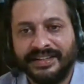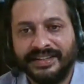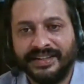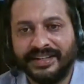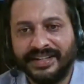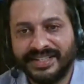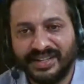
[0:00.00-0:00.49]

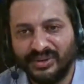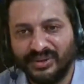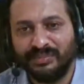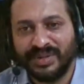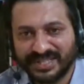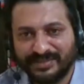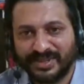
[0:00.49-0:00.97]
Yeah, it's a
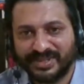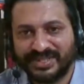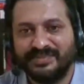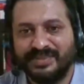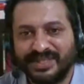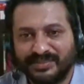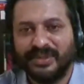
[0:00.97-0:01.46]
complex
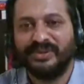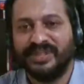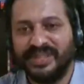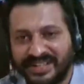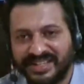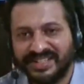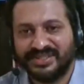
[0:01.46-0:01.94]
process. Much
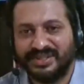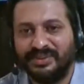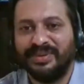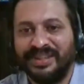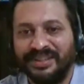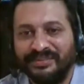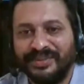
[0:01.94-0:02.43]
beyond that, I
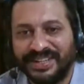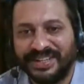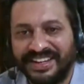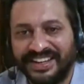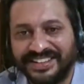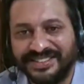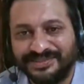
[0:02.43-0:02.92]
stop here. But
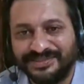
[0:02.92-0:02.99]
yeah.